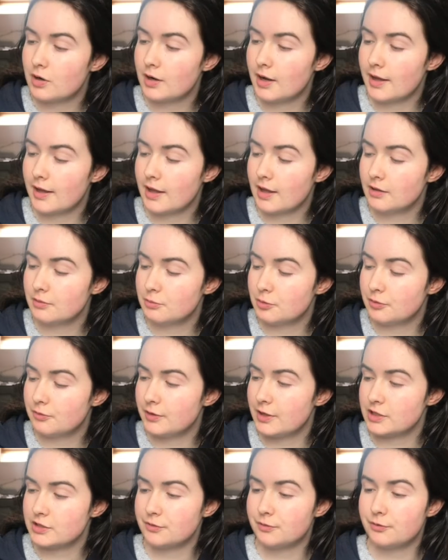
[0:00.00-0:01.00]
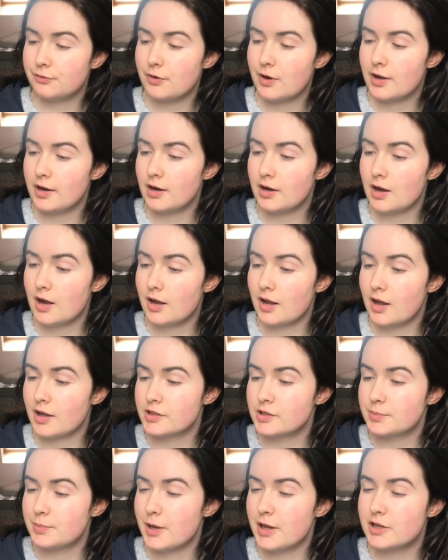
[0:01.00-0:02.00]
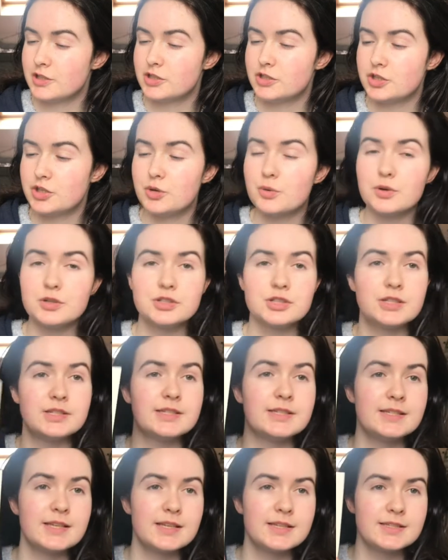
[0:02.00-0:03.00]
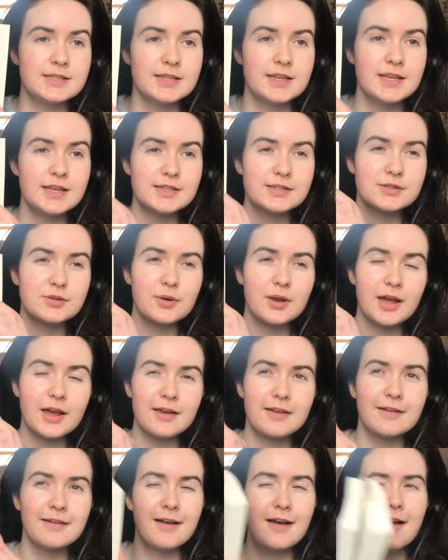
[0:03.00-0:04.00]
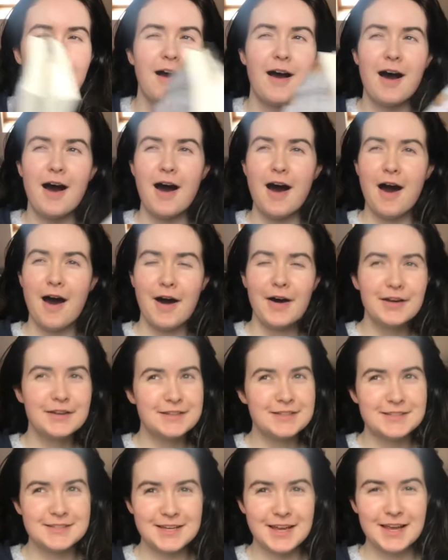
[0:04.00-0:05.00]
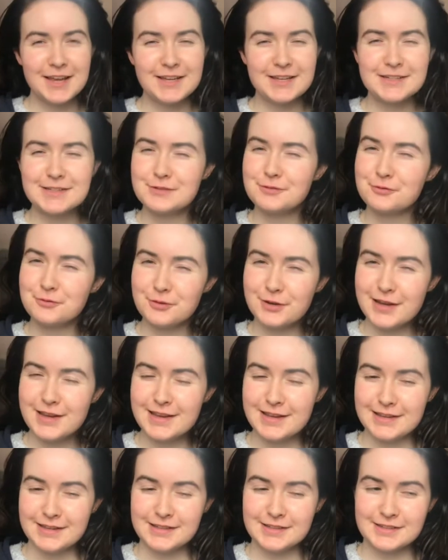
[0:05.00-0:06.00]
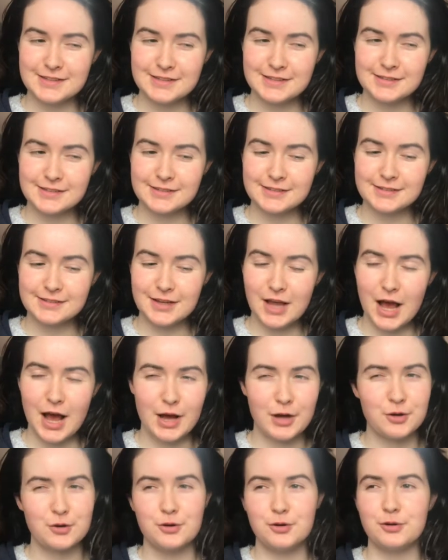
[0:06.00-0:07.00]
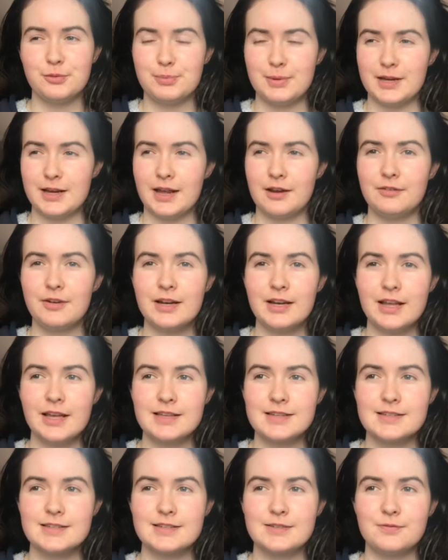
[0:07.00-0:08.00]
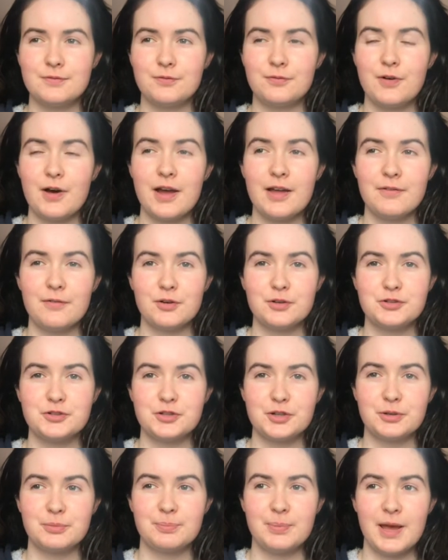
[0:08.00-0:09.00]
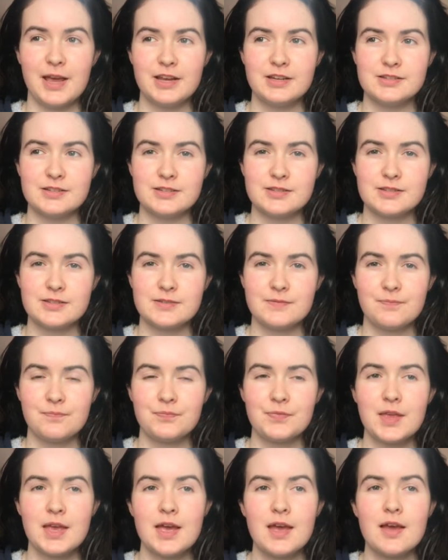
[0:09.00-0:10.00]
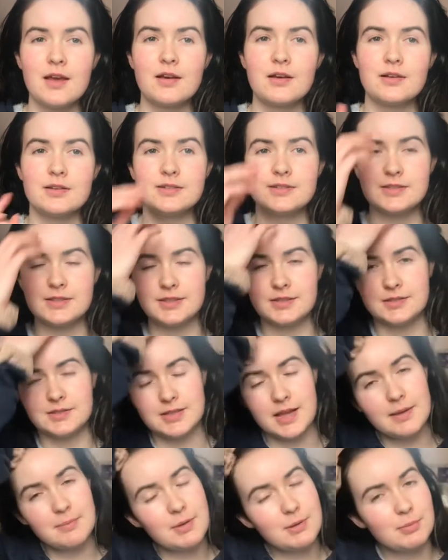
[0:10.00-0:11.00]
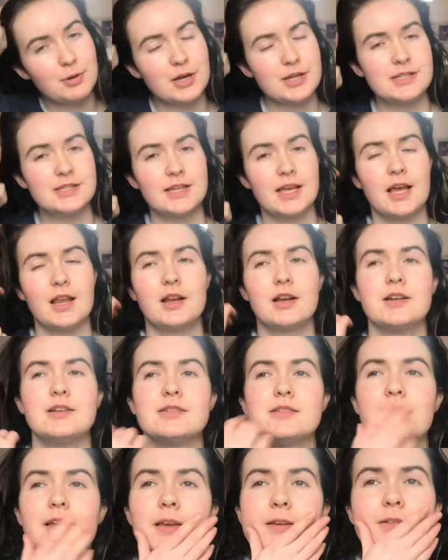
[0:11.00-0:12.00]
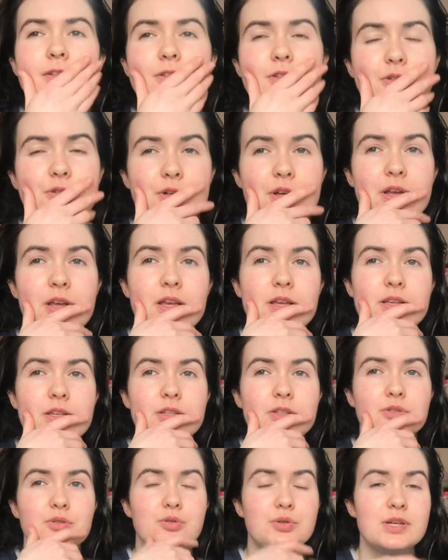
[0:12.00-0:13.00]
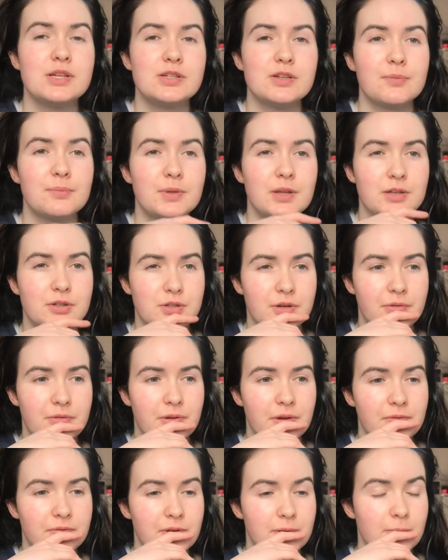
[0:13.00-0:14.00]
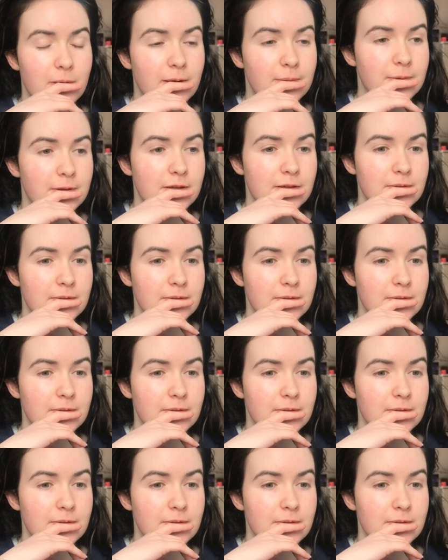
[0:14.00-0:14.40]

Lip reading: A Kingdom of Flesh and Fire, I got to page 260, so like, I did read a good bit. I read like 500 pages, because Date Me Bryson Geller is like 350 maybe,